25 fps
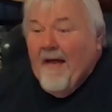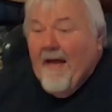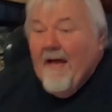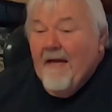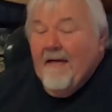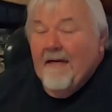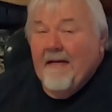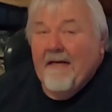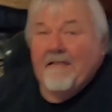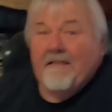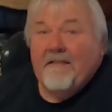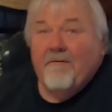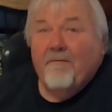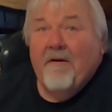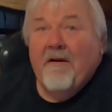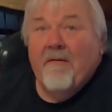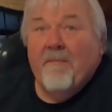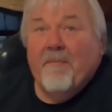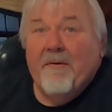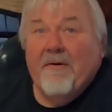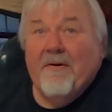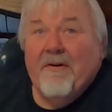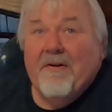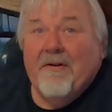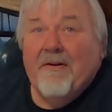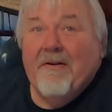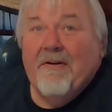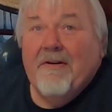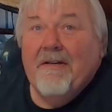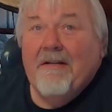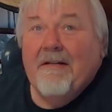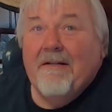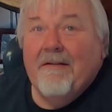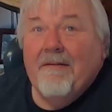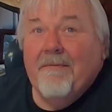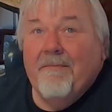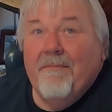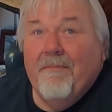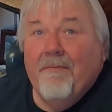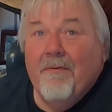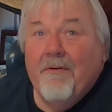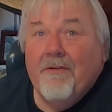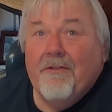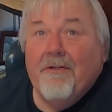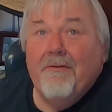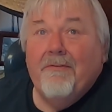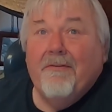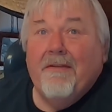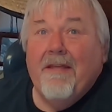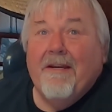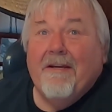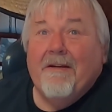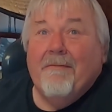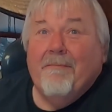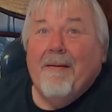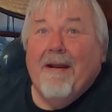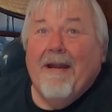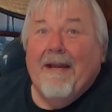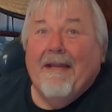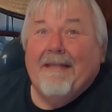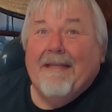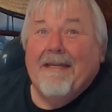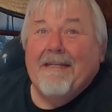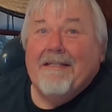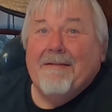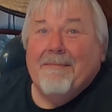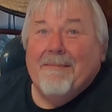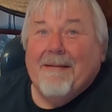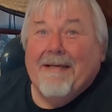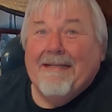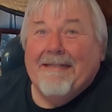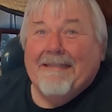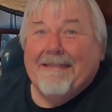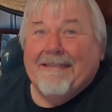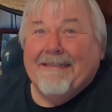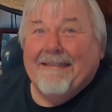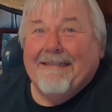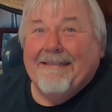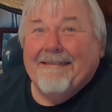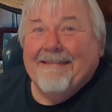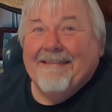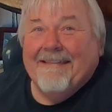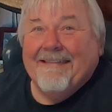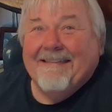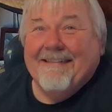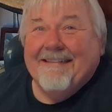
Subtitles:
I guess it went pretty good. What you think about it? That's the main thing.